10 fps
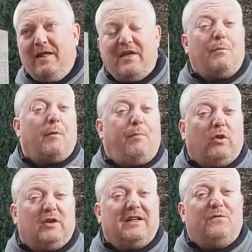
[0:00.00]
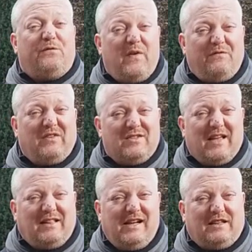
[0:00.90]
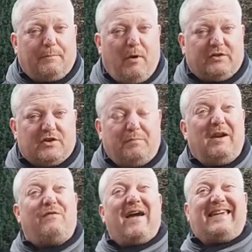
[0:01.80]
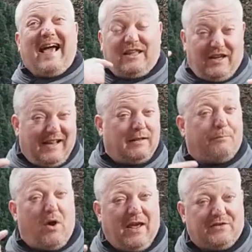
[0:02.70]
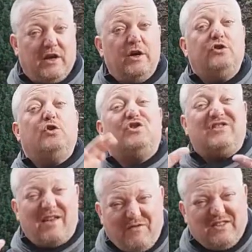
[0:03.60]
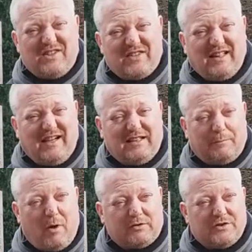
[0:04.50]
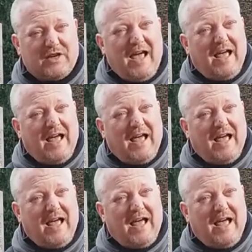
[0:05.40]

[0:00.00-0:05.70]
They were bottled in 50-centiliter bottles, but if I calculate the price to 70-centiliter bottles,